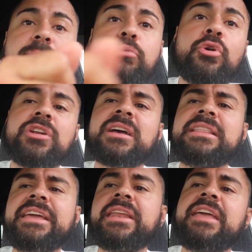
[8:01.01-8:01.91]
important to
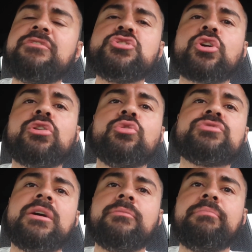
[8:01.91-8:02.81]
clean even your
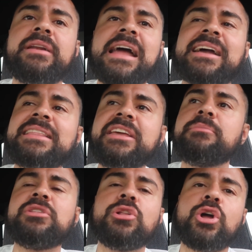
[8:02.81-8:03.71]
clothes out, but not clean
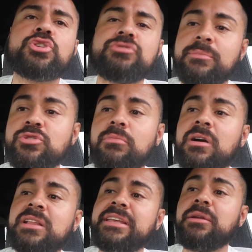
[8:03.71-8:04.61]
them in the laundry. I'm talking
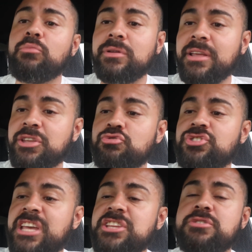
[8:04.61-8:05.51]
about clean them with, like, you
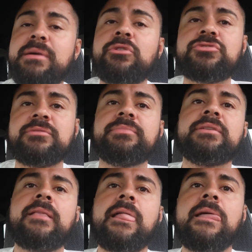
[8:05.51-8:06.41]
sage them out or something.
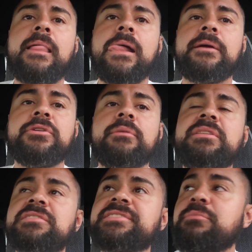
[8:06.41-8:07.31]
You know what I
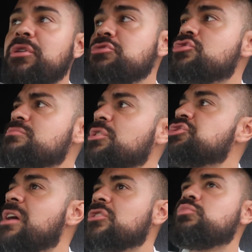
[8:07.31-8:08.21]
mean? The same way you smudge
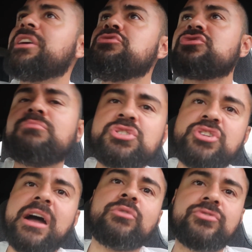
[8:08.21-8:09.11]
your house. Why do you smudge
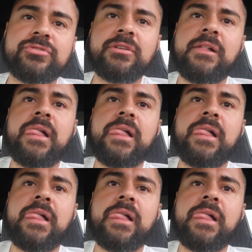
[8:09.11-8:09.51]
your house?